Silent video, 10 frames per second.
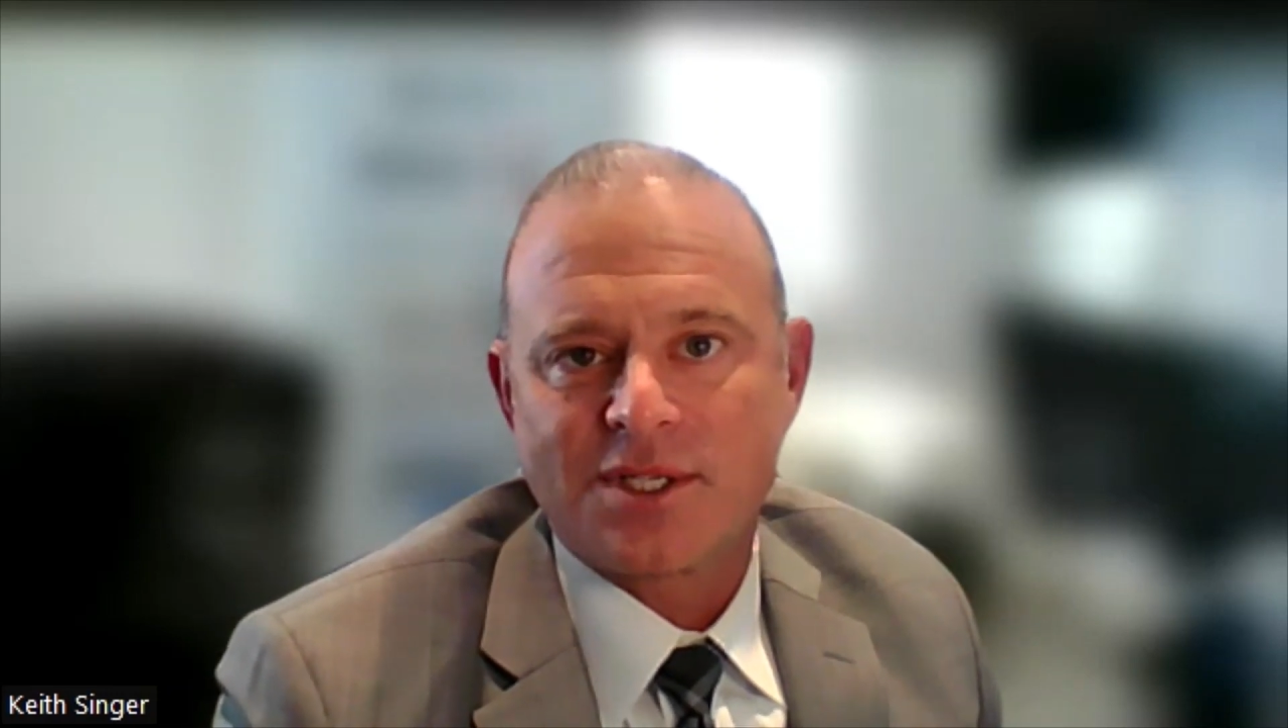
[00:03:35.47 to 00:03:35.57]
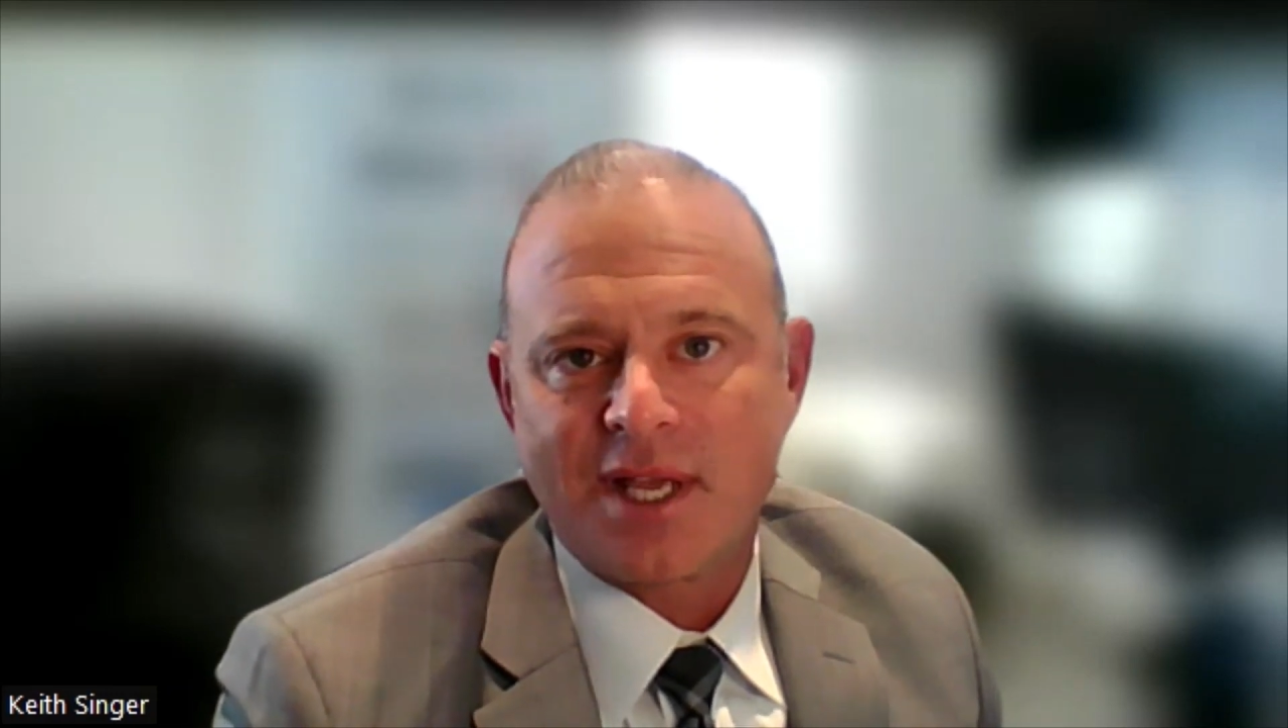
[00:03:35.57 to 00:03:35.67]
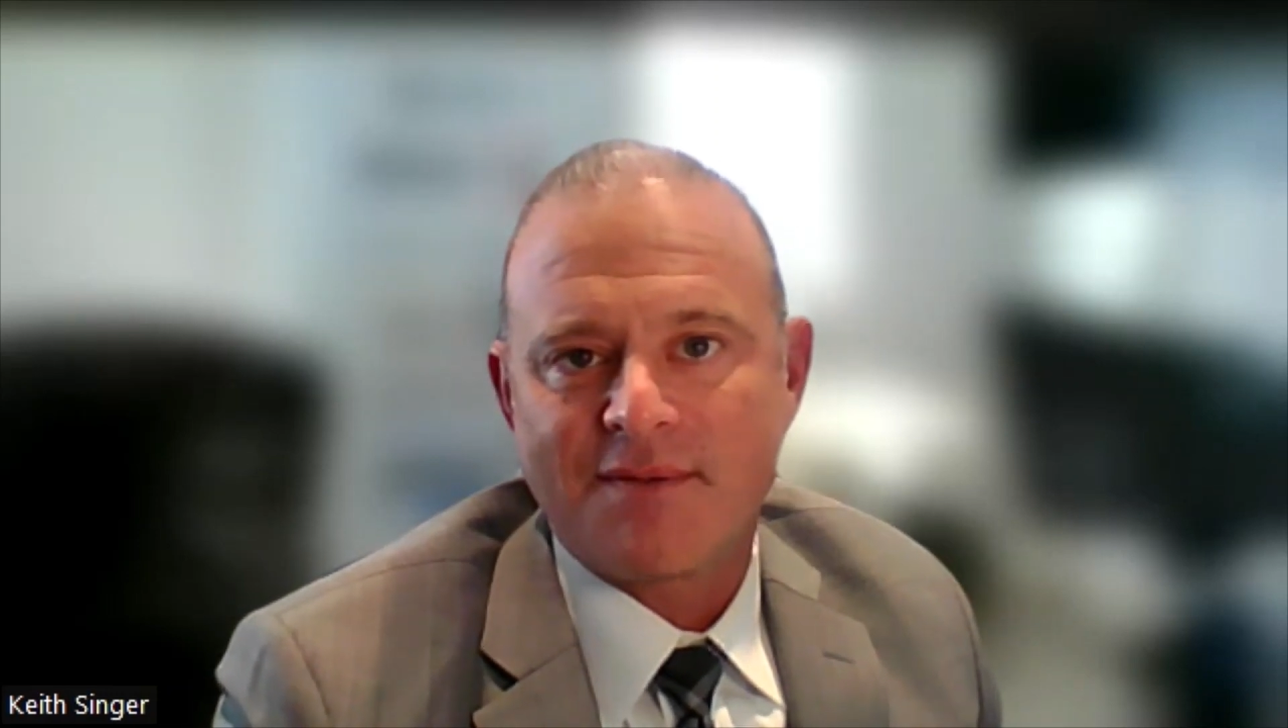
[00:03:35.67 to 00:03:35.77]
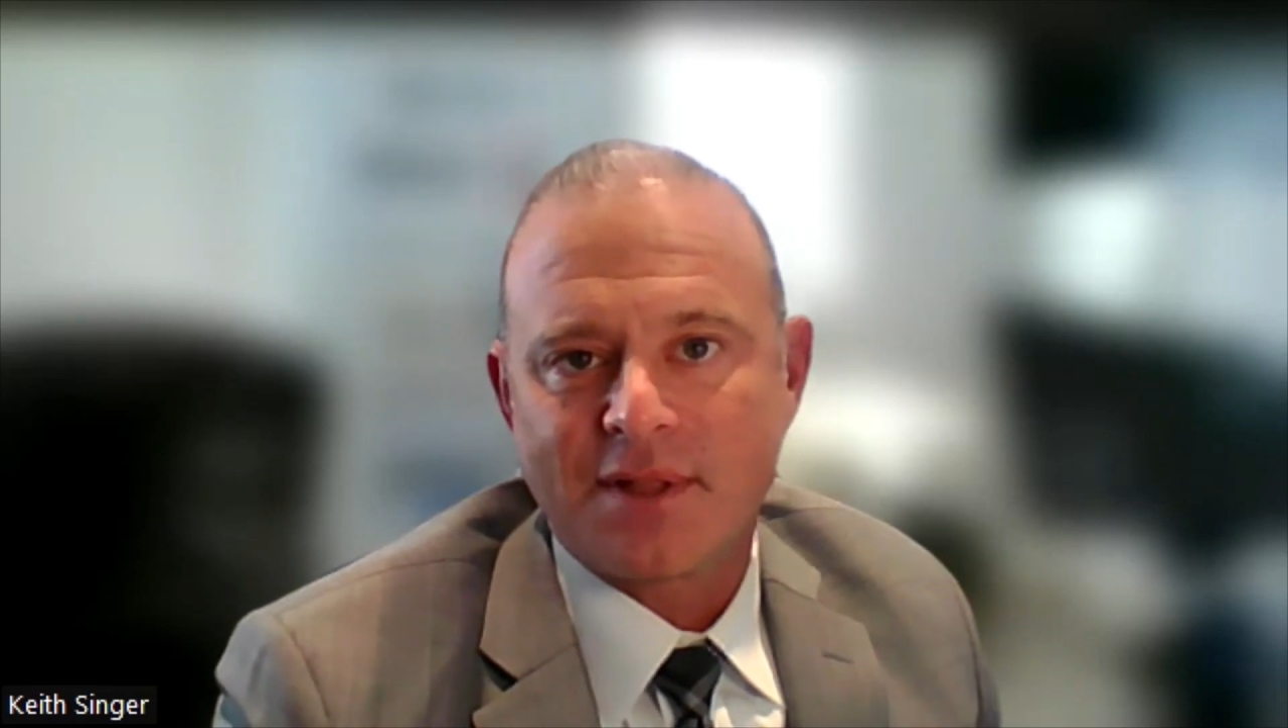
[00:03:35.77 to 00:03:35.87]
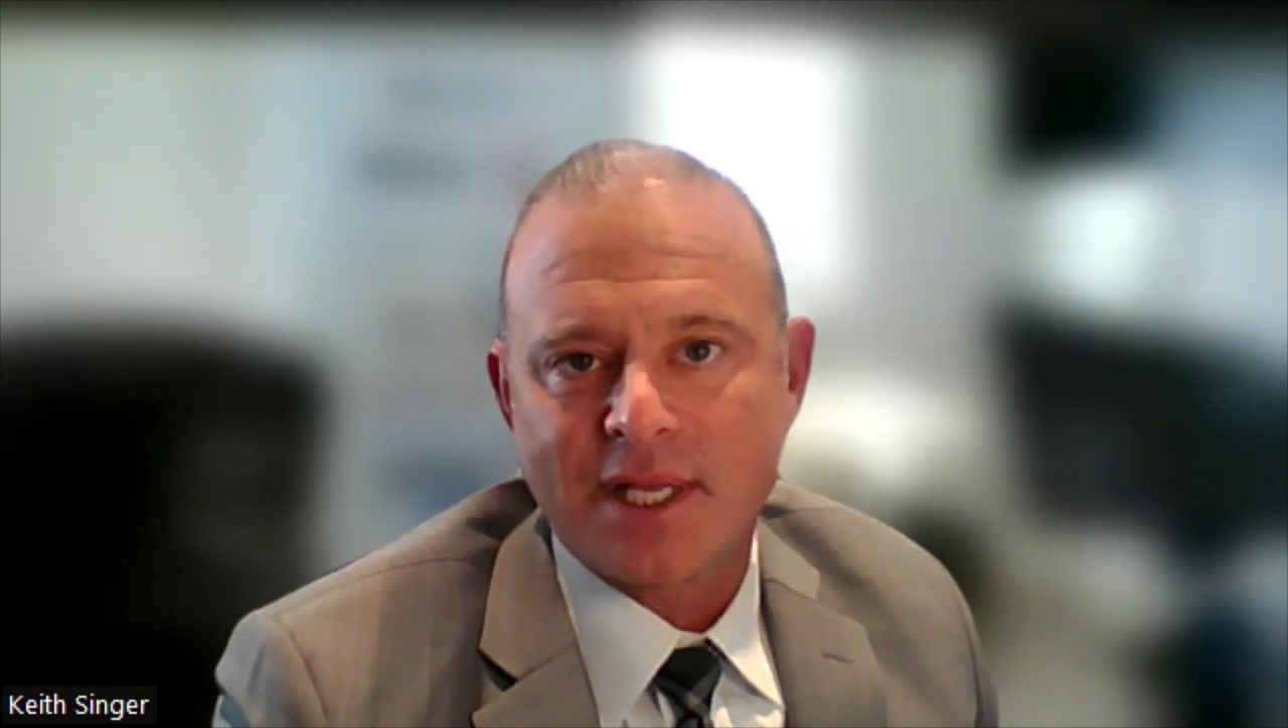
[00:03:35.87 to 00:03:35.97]

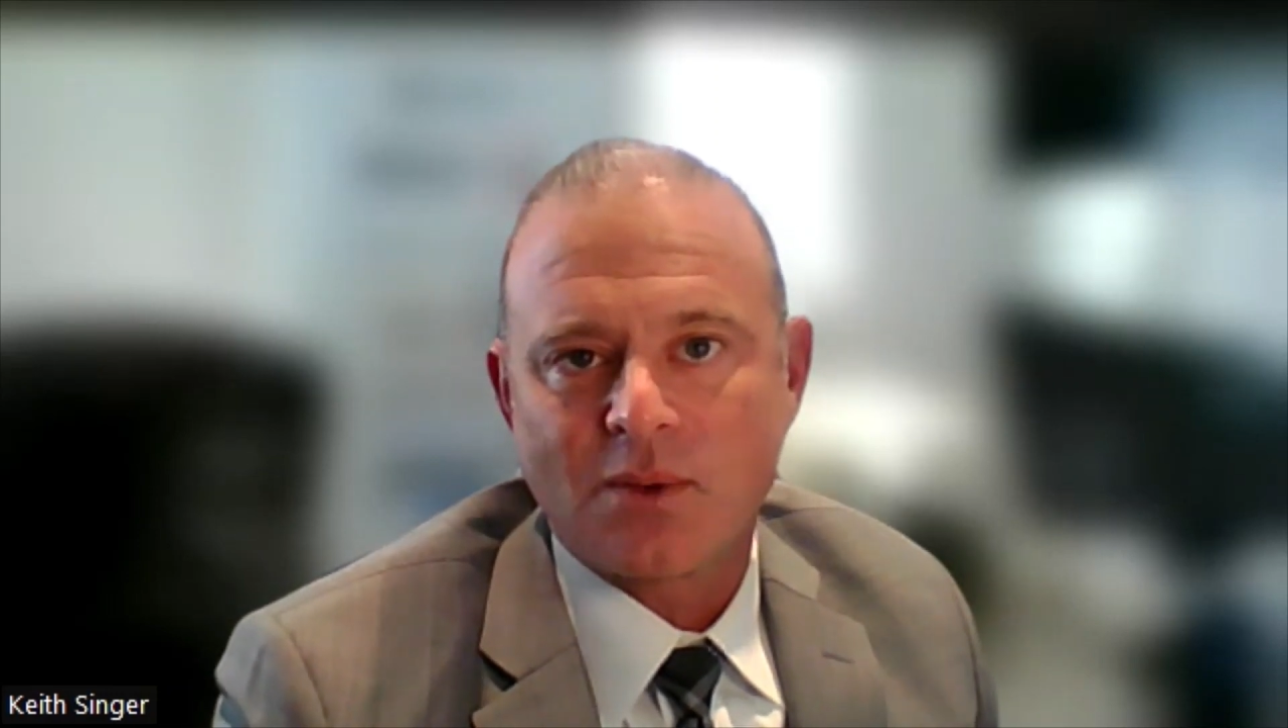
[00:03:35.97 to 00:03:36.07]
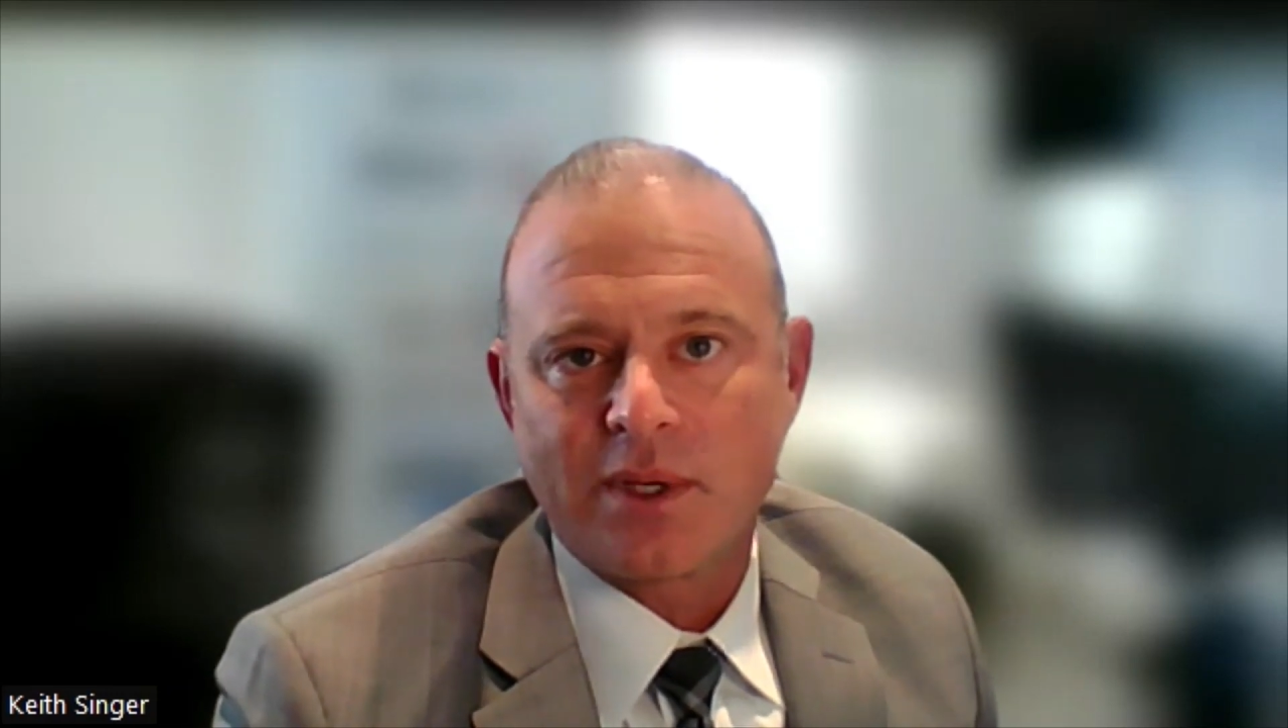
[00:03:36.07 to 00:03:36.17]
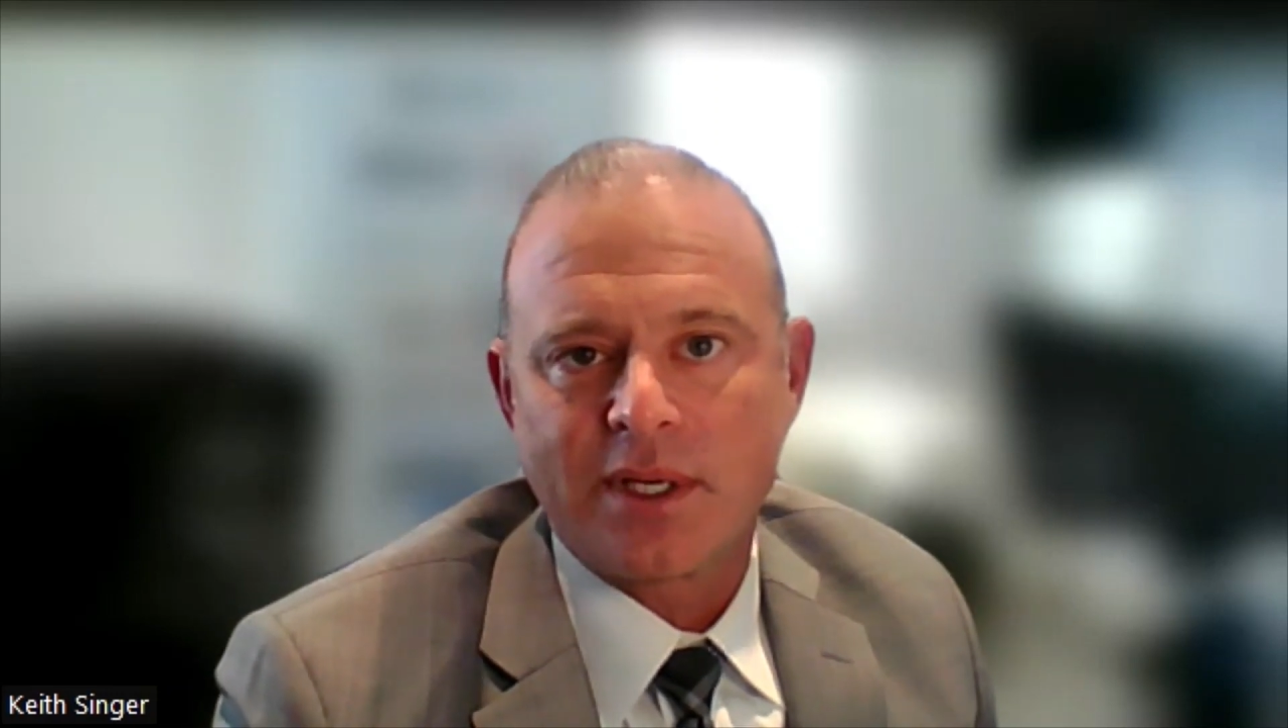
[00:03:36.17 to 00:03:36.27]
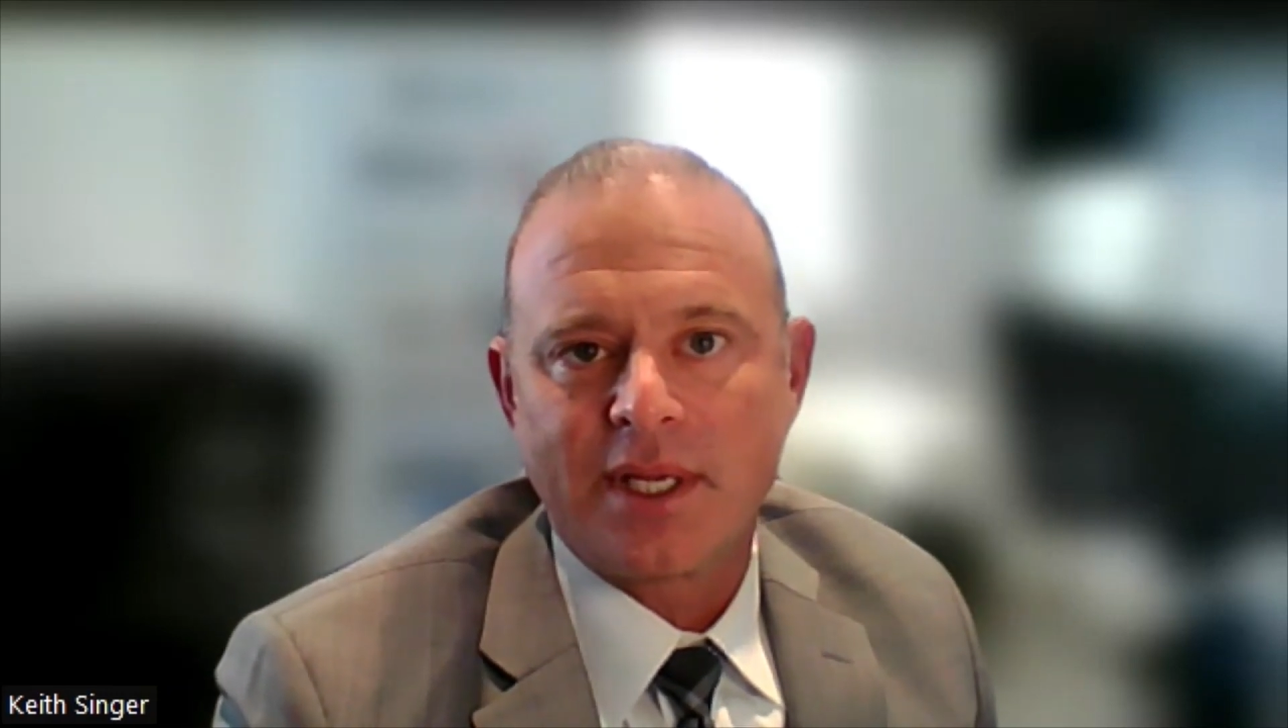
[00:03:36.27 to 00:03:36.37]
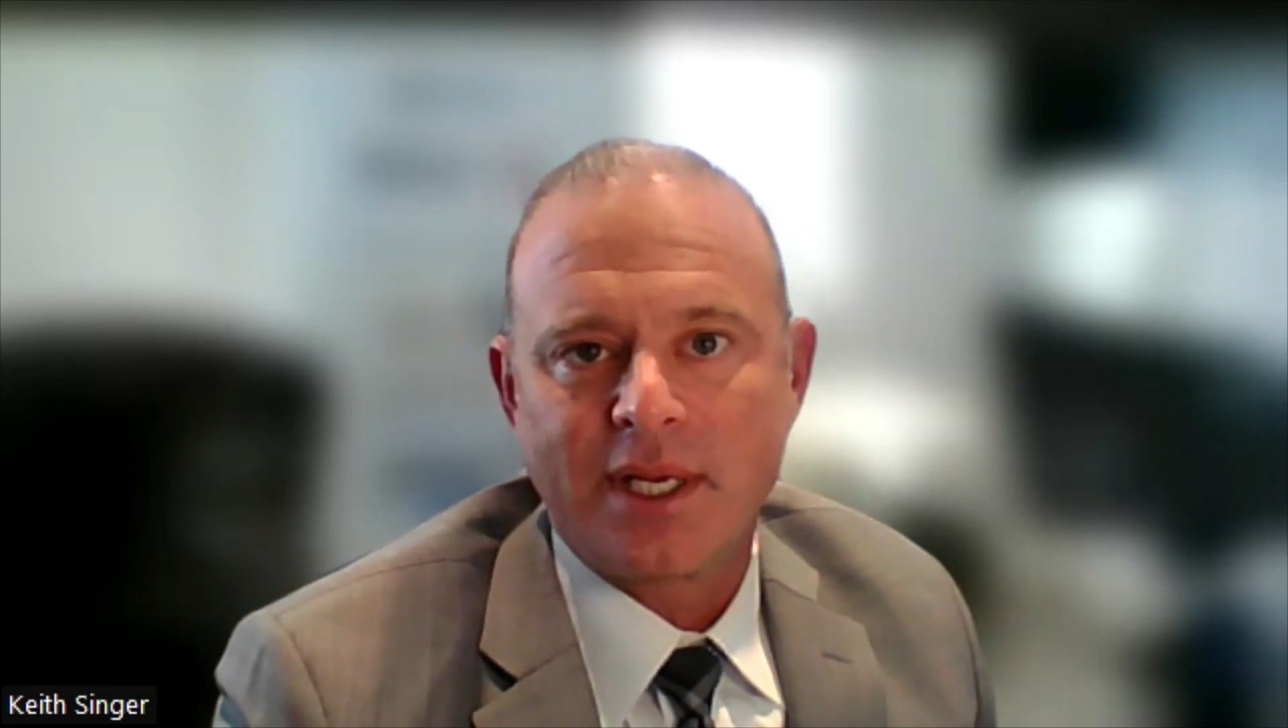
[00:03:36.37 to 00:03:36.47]
safe and liquid,